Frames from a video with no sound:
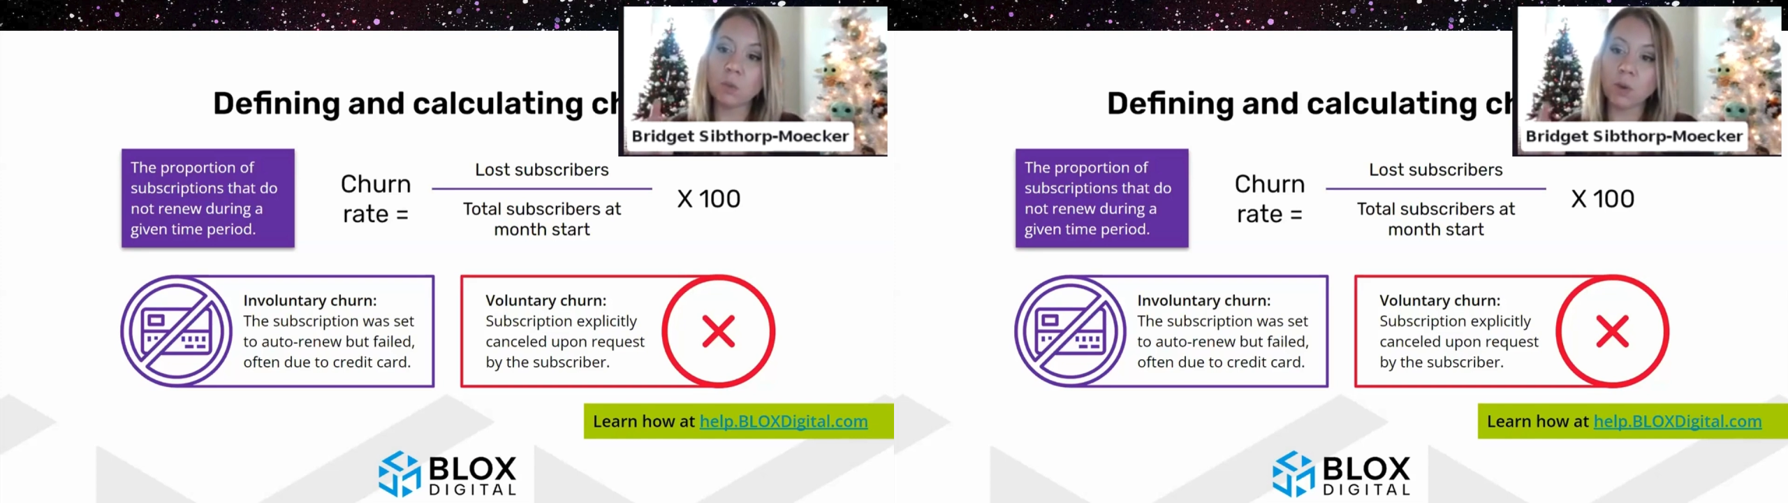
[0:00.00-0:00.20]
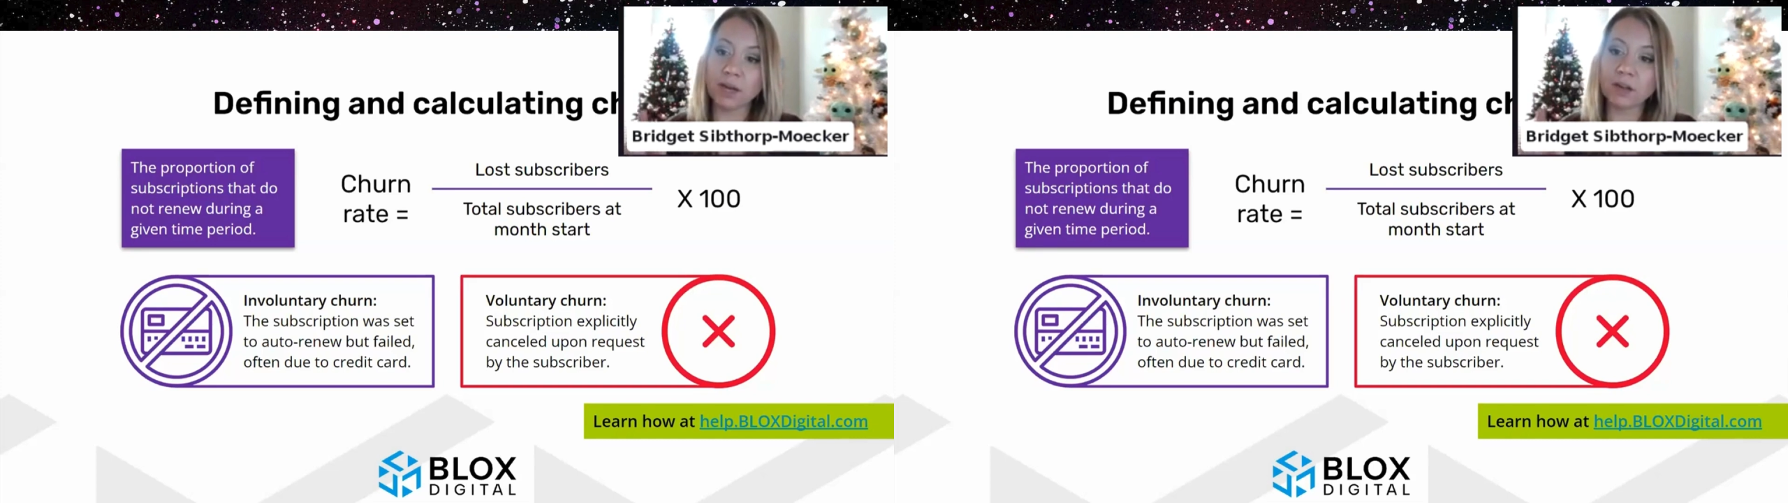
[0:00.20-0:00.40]

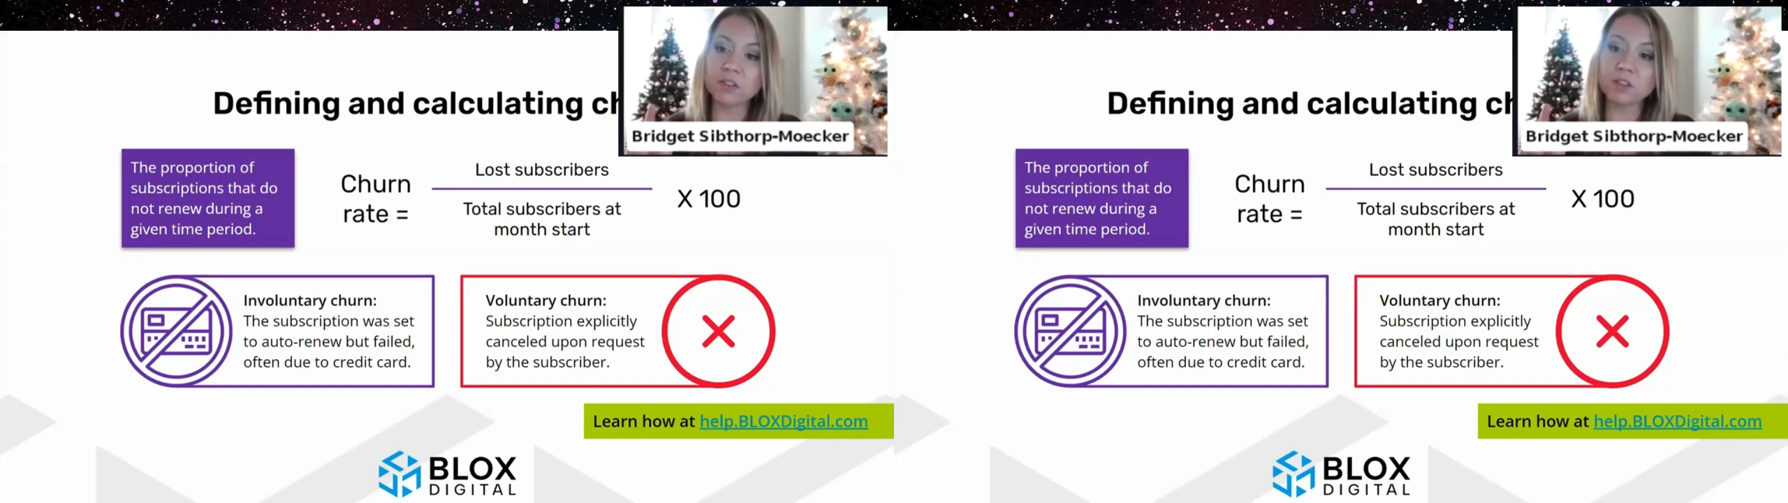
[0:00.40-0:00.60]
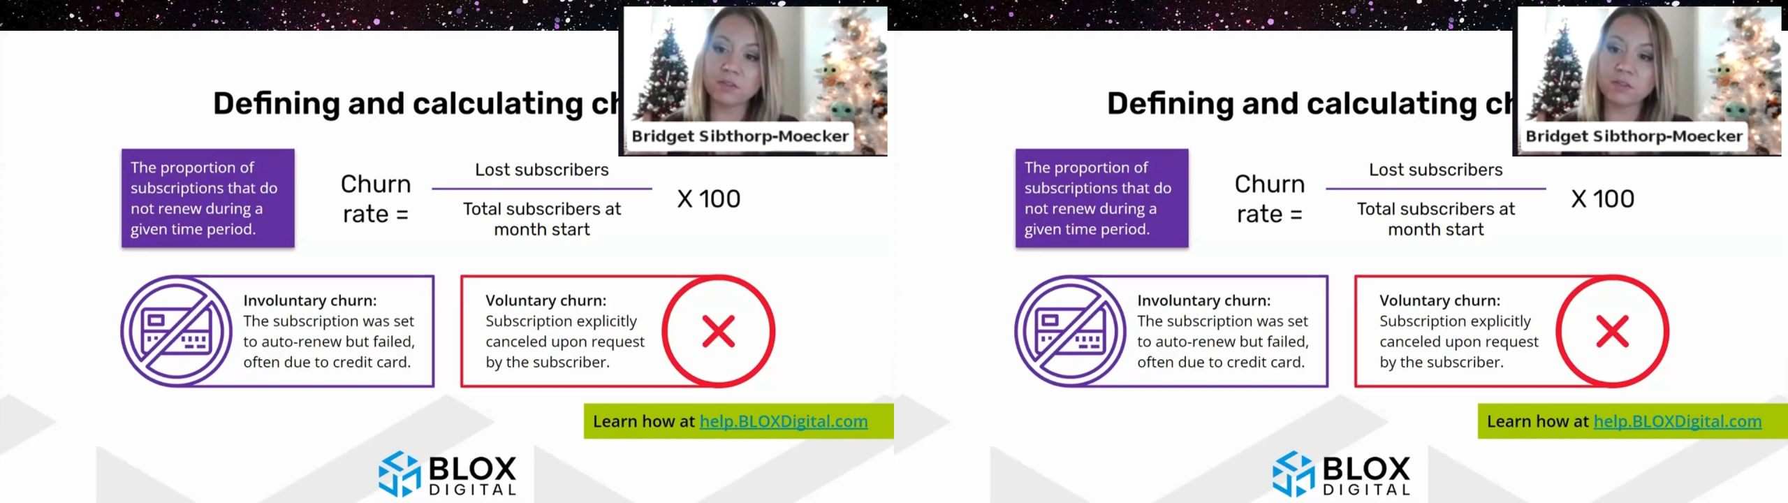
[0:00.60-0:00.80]
where
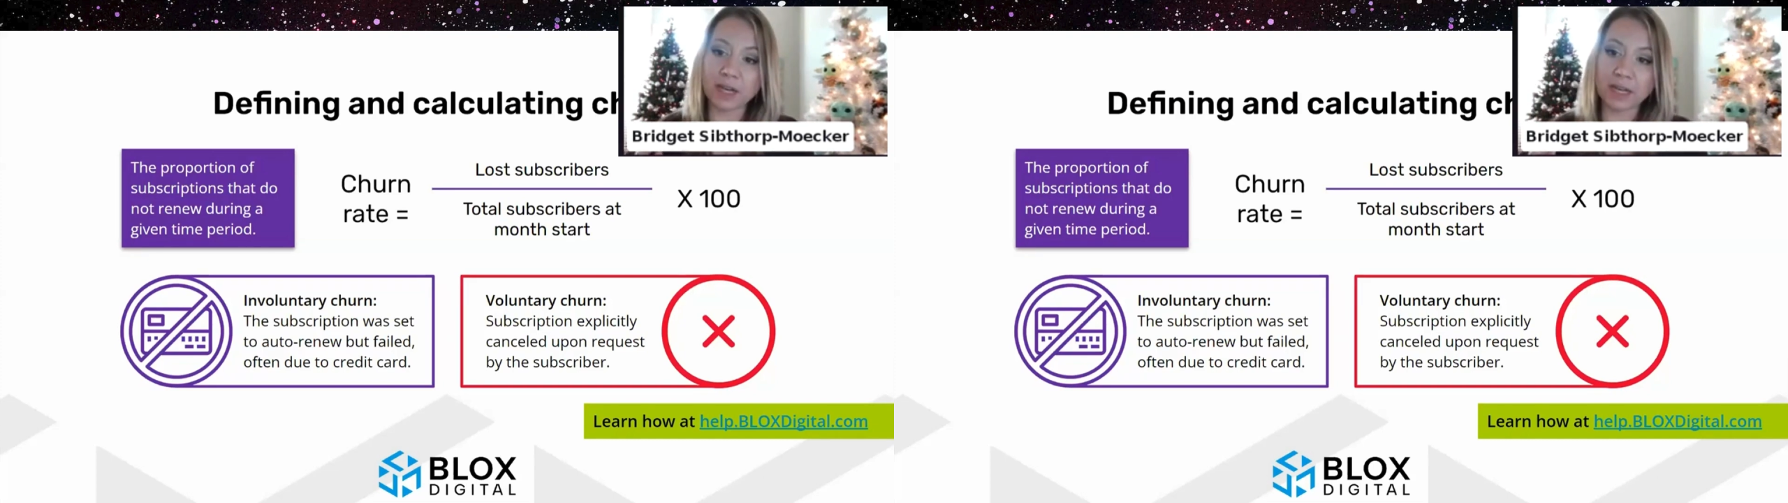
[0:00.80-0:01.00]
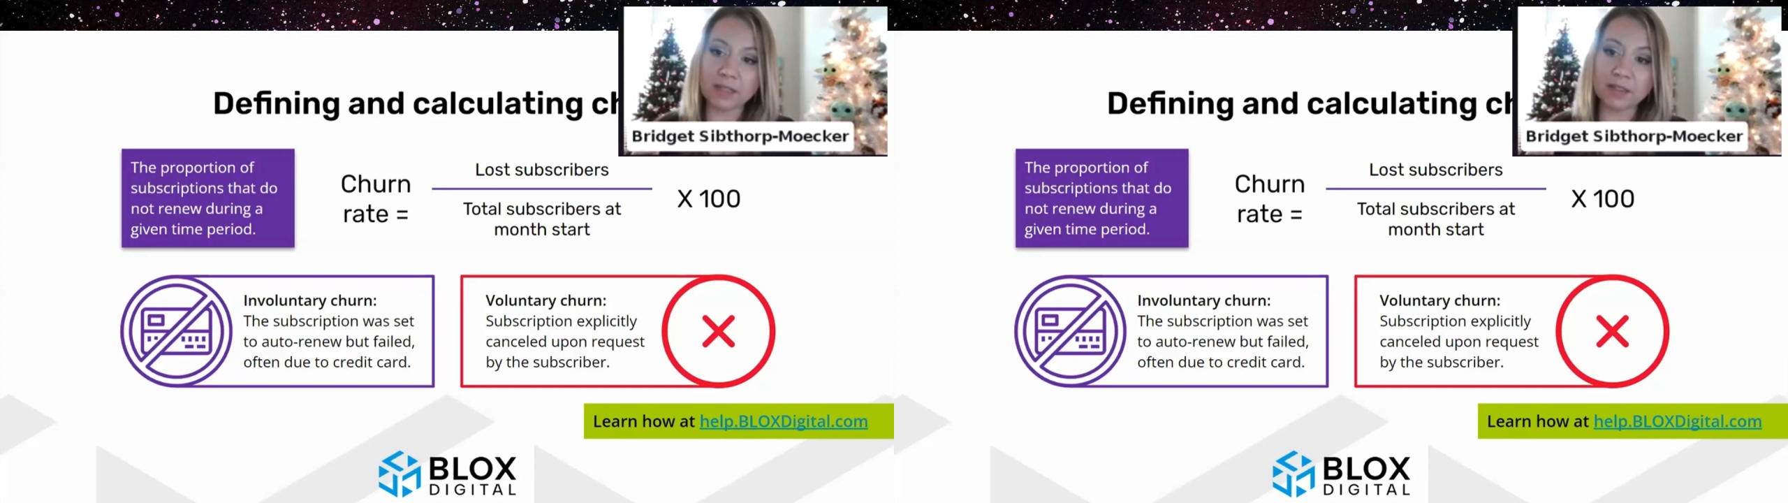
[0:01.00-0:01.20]
to
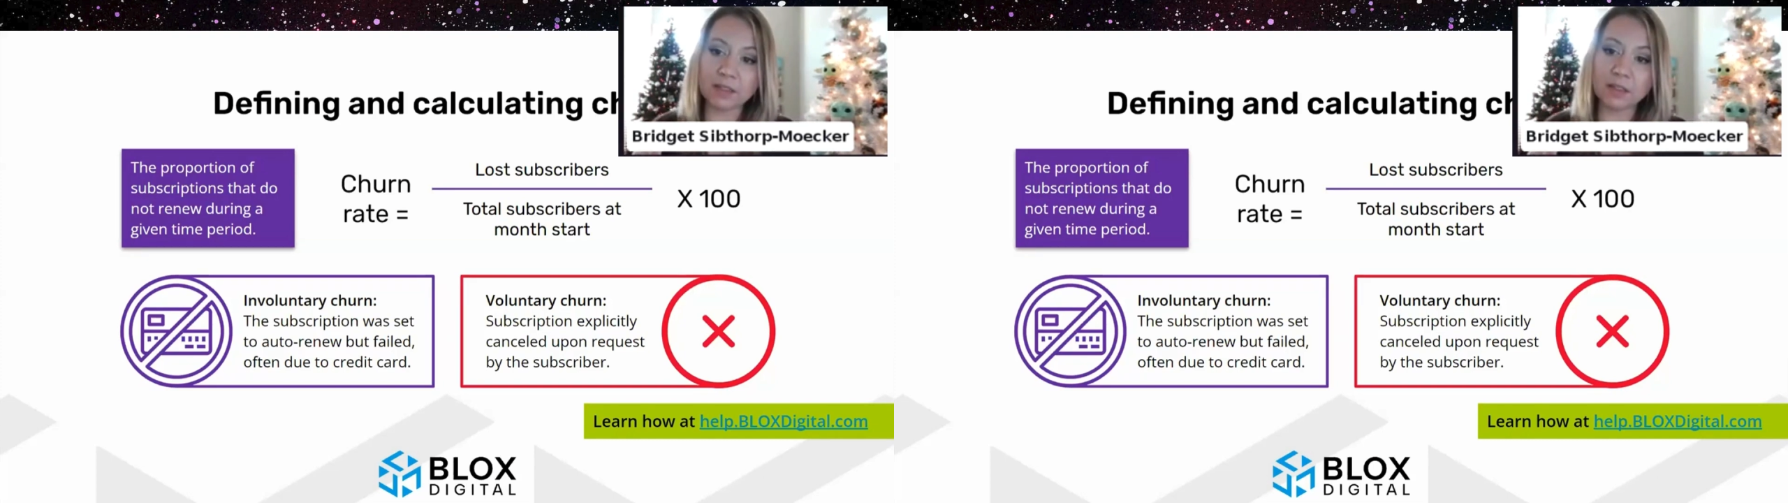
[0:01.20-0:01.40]
find